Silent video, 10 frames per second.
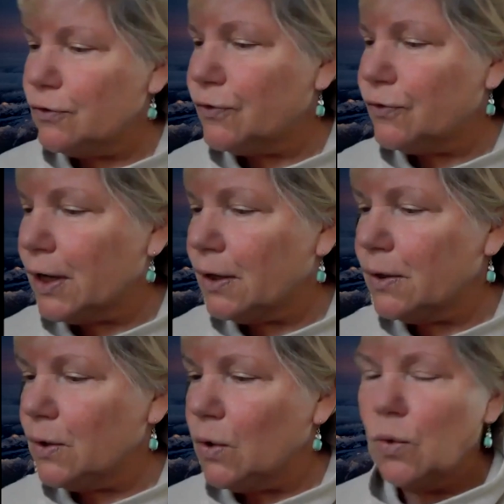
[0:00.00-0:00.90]
of
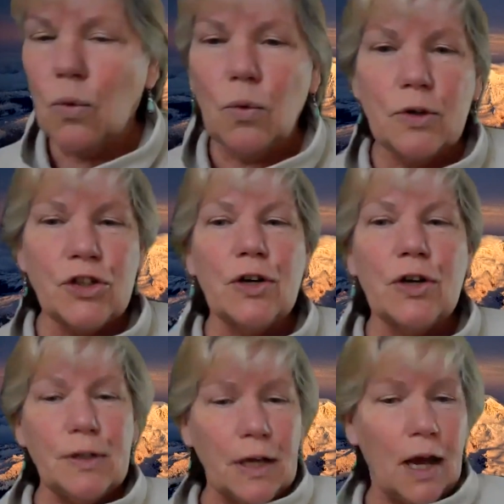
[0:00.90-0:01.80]

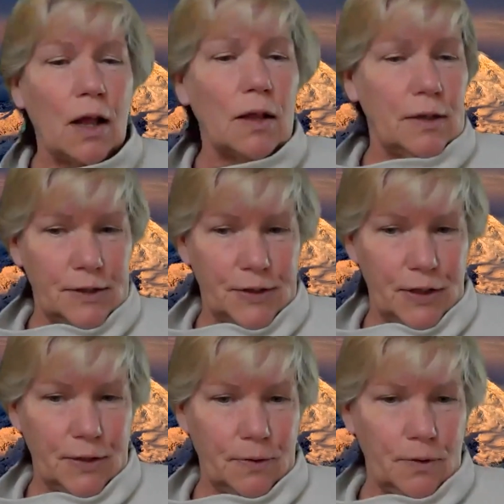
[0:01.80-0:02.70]
Sharon Cowell. Is
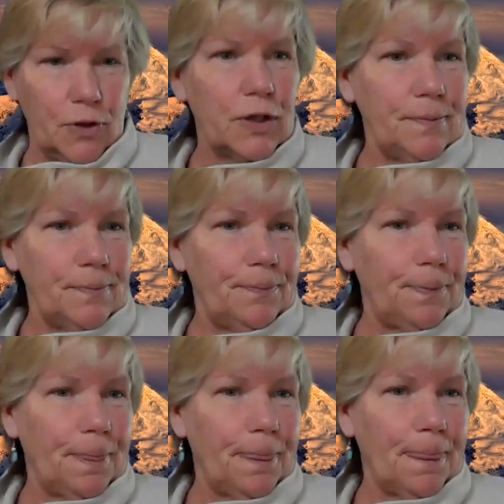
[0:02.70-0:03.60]
it good?
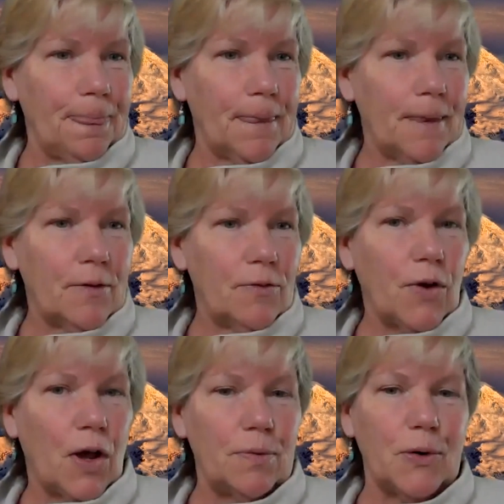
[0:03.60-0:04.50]

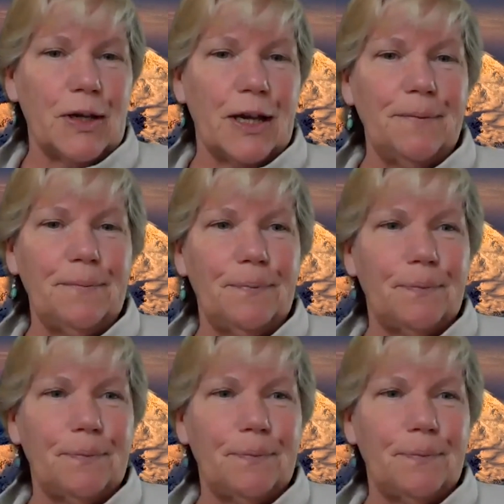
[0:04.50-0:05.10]
Volume okay?